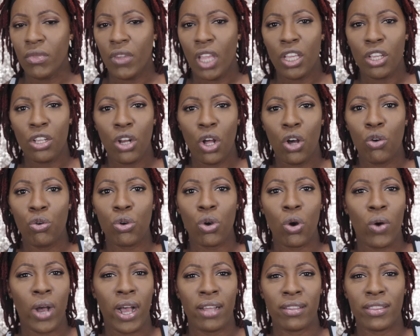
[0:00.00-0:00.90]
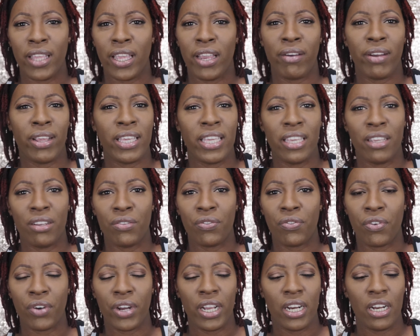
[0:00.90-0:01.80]
you know, go out there and get a
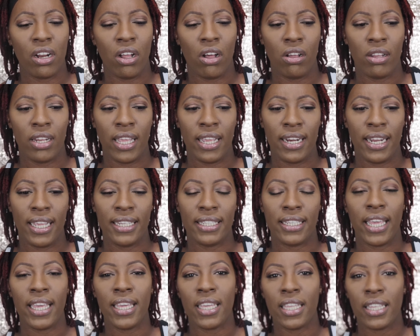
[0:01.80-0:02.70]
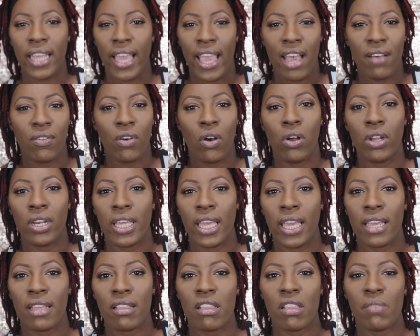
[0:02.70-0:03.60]
friend and all that. Like, they have all
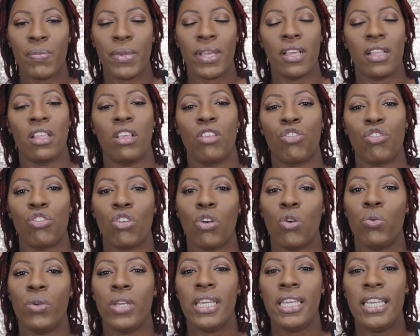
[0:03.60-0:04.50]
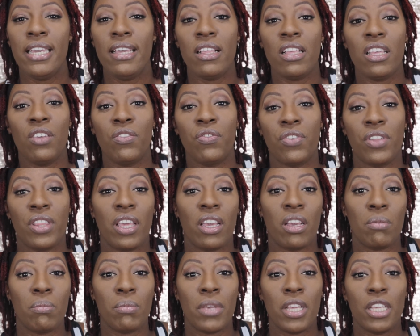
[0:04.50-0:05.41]
the answers because it's so easy for
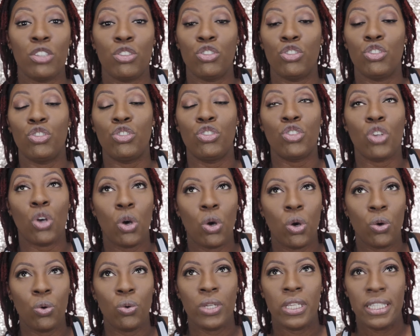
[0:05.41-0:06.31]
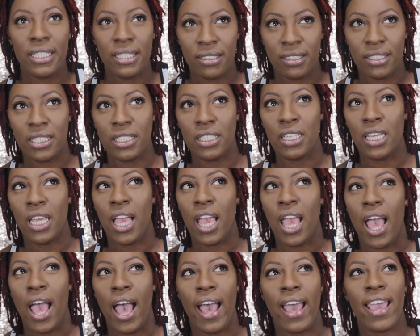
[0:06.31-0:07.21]
them. It's so easy.
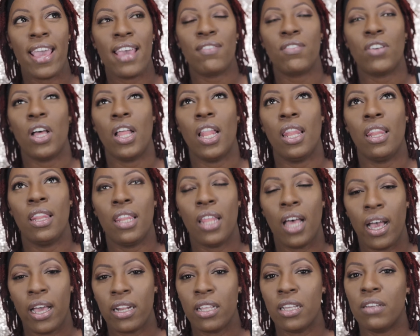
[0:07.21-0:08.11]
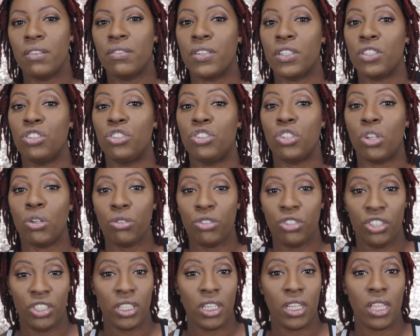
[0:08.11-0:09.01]
I have a lot of
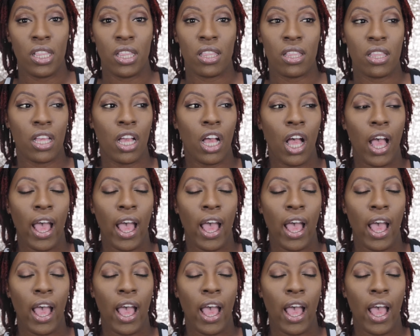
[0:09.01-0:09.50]
associates,